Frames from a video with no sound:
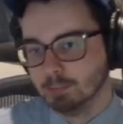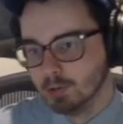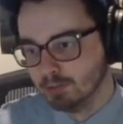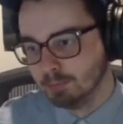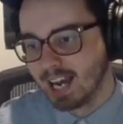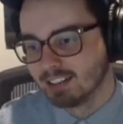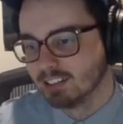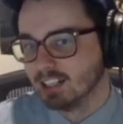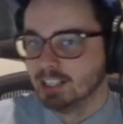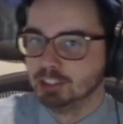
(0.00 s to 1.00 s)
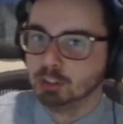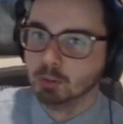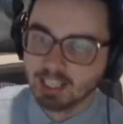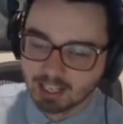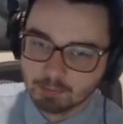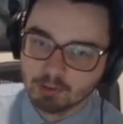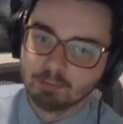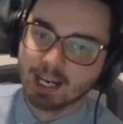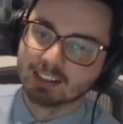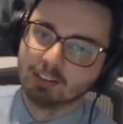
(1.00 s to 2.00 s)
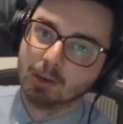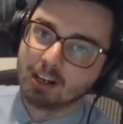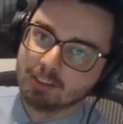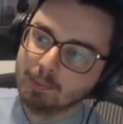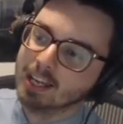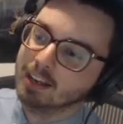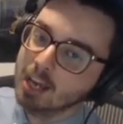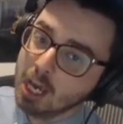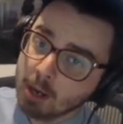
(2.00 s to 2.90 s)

move back to Kaiju, and then move back to Mothman